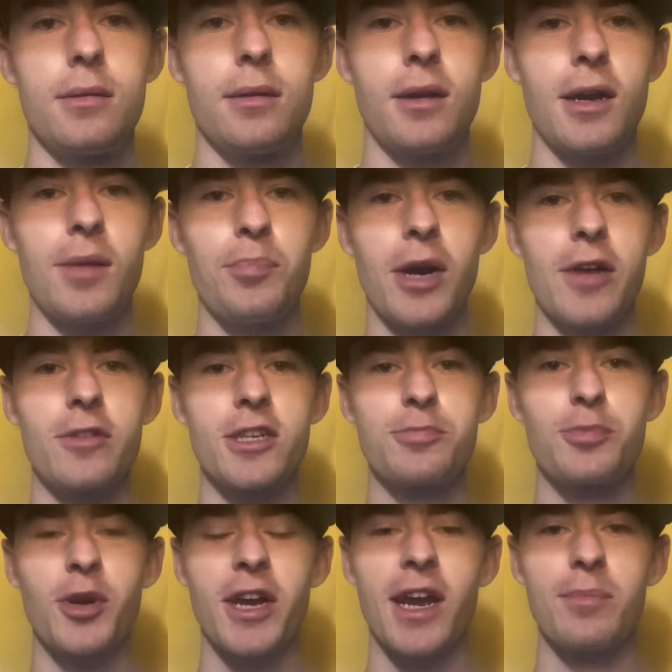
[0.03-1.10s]
All right, Padres
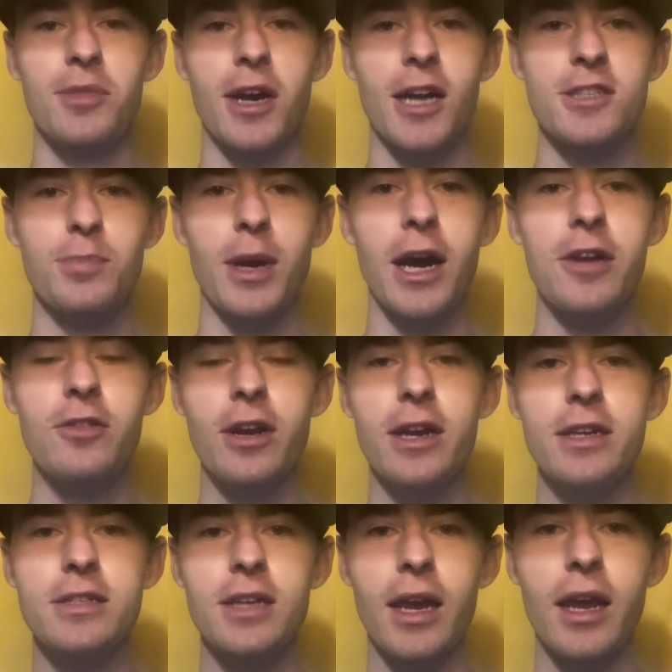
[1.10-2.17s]
pregame thoughts,
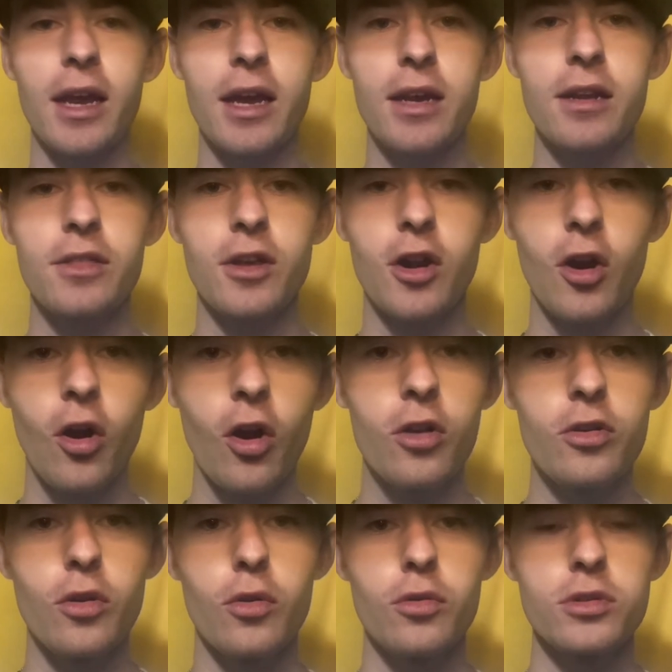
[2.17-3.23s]
Padres and the
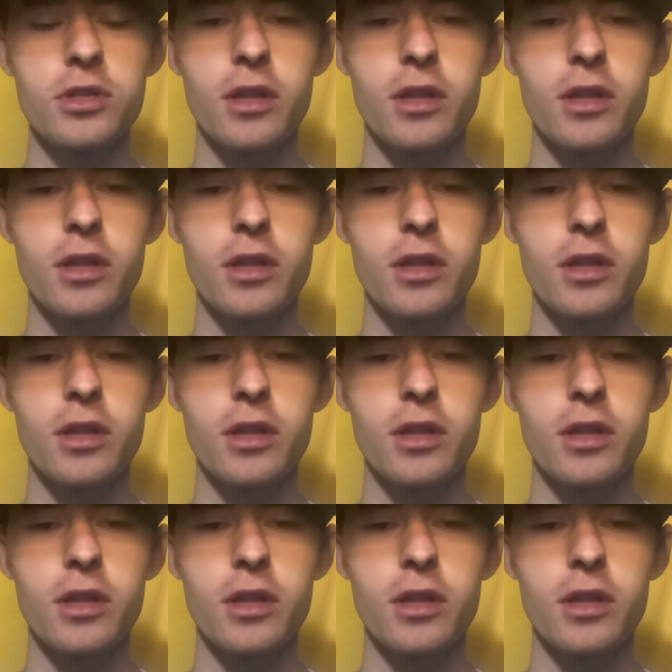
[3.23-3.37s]
Cardinals.